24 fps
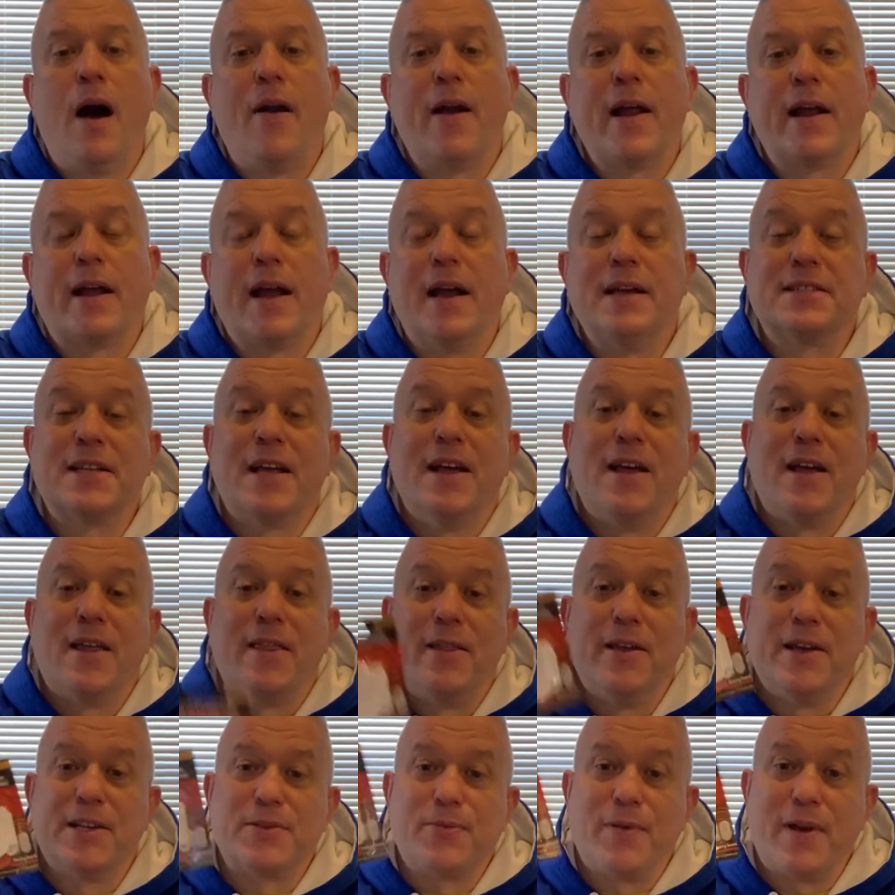All right, guys,
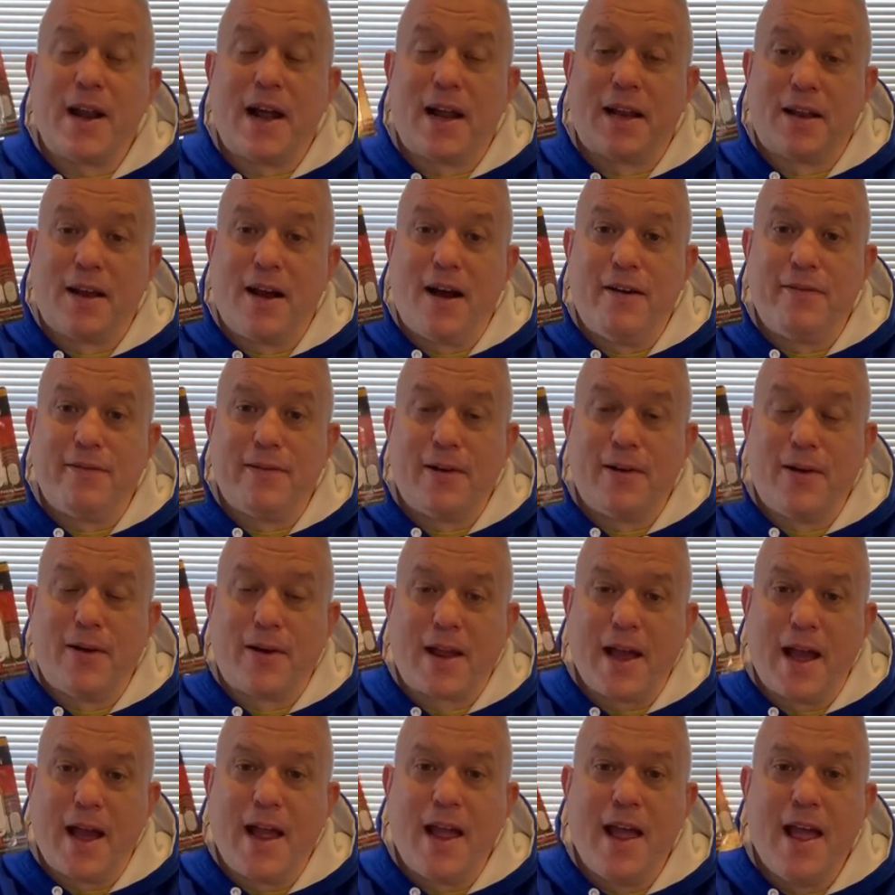this one I love,
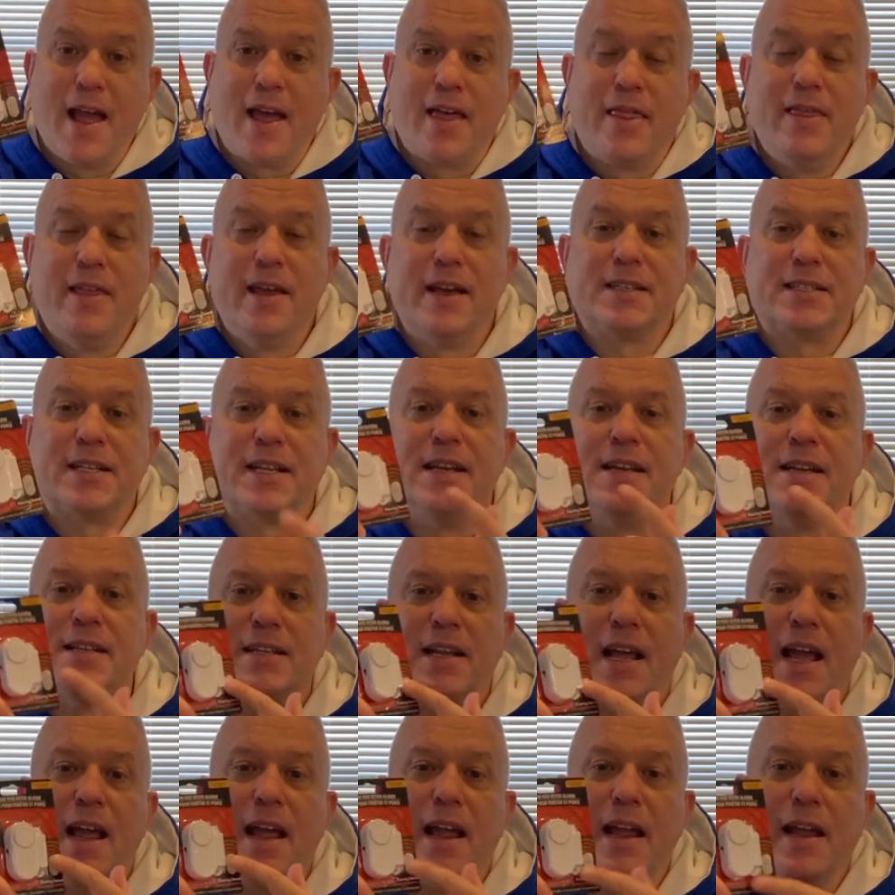okay? This is
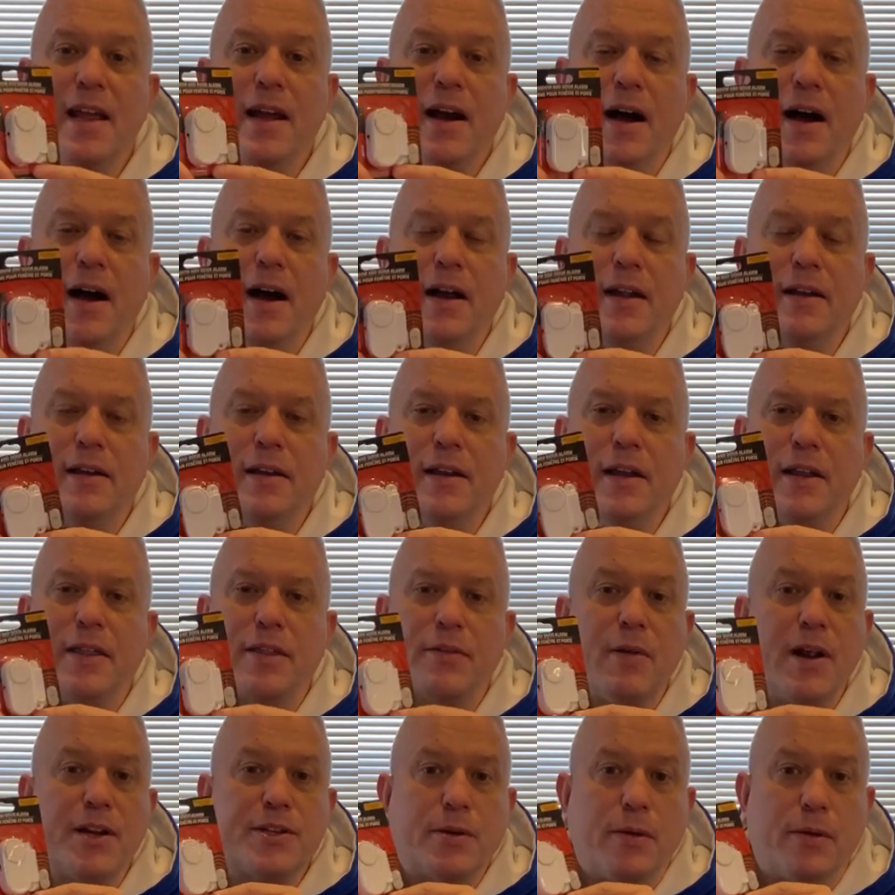a
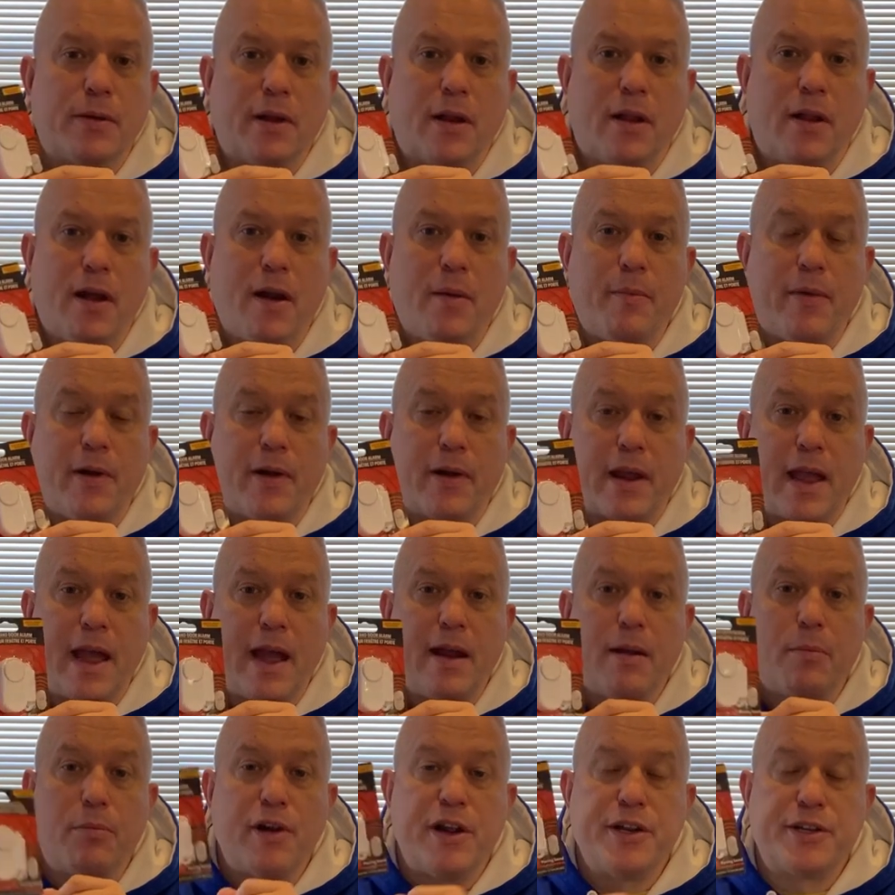threshold alarm,
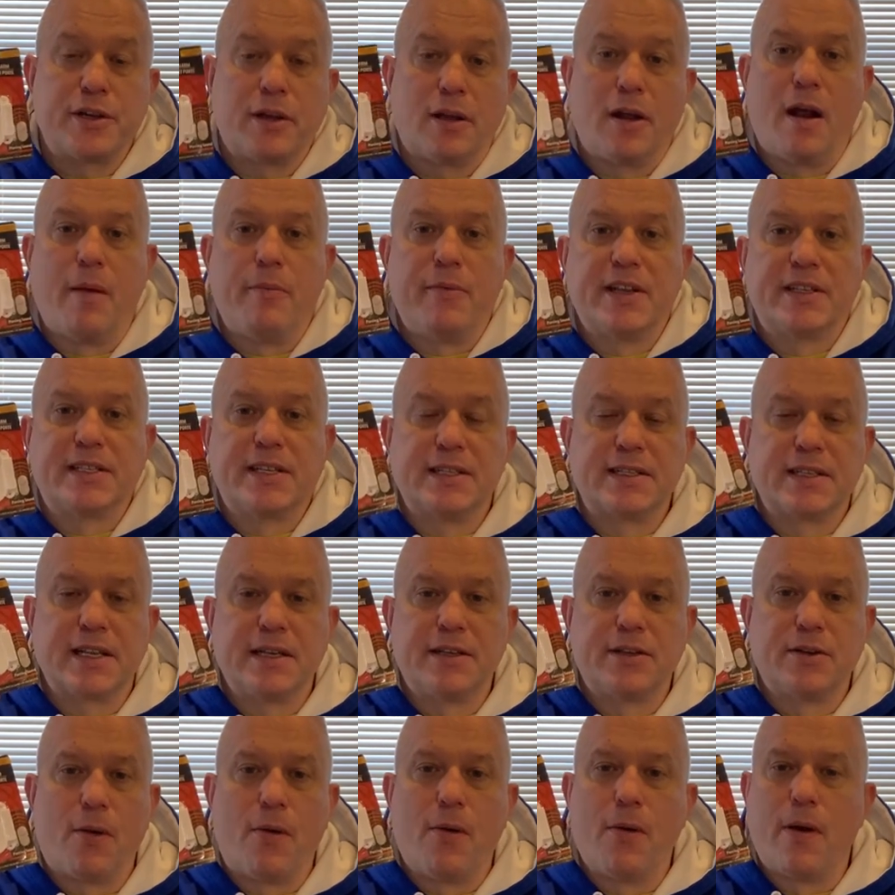okay? A breach alarm. This is a
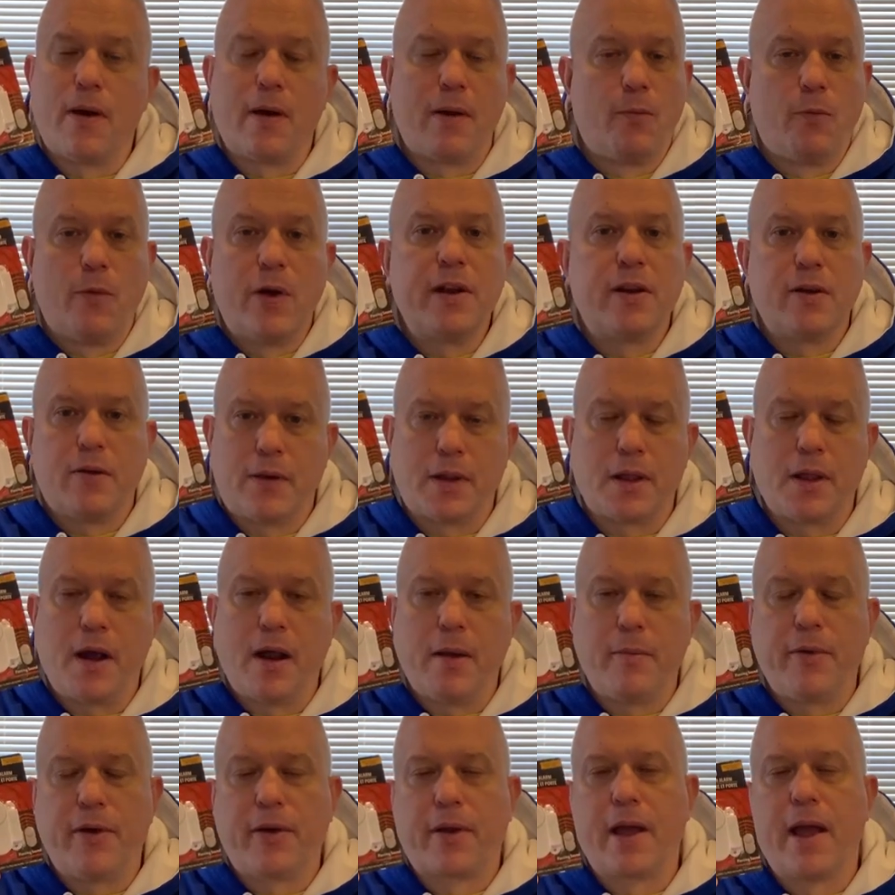door and window
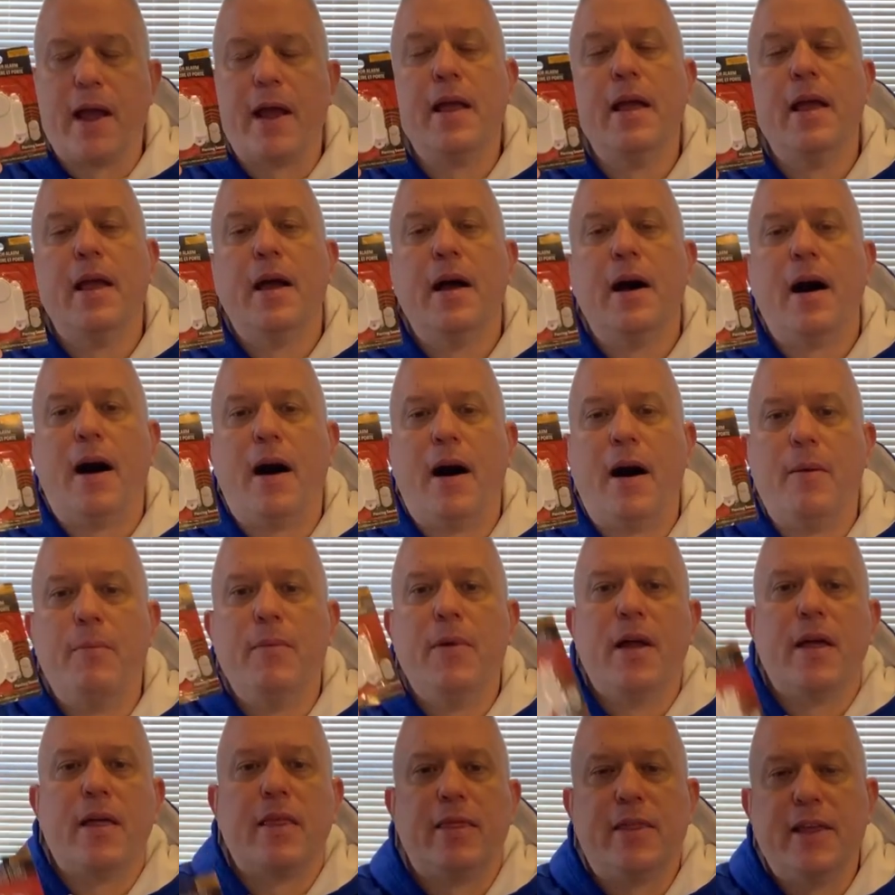alarm, okay?
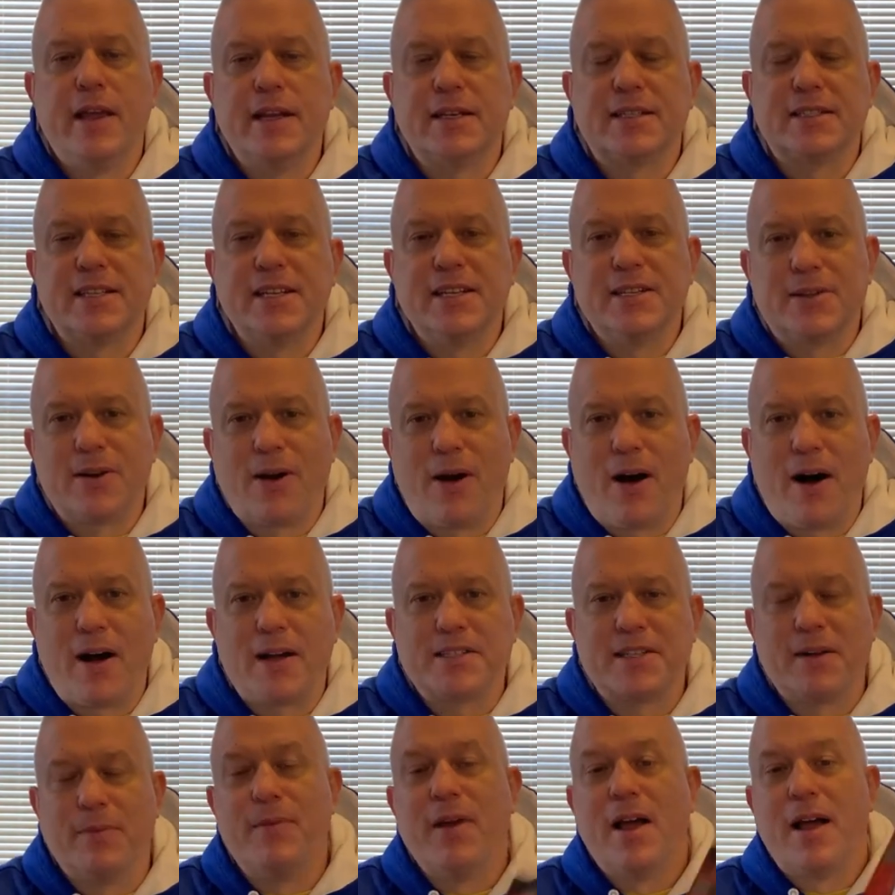These things are
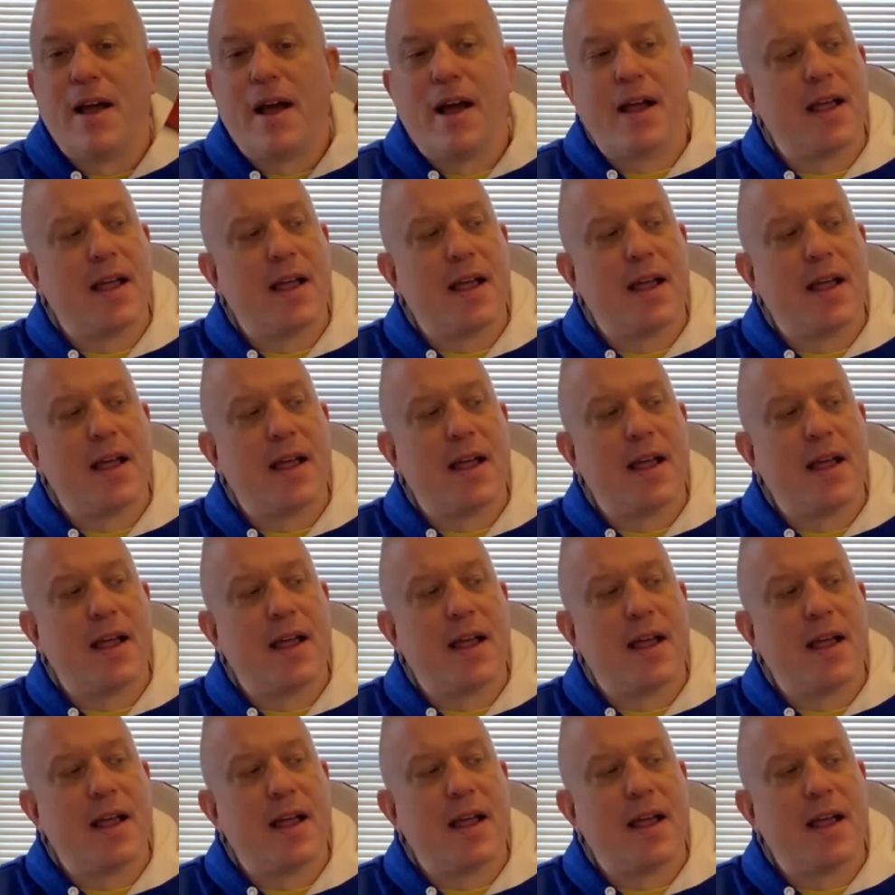awesome.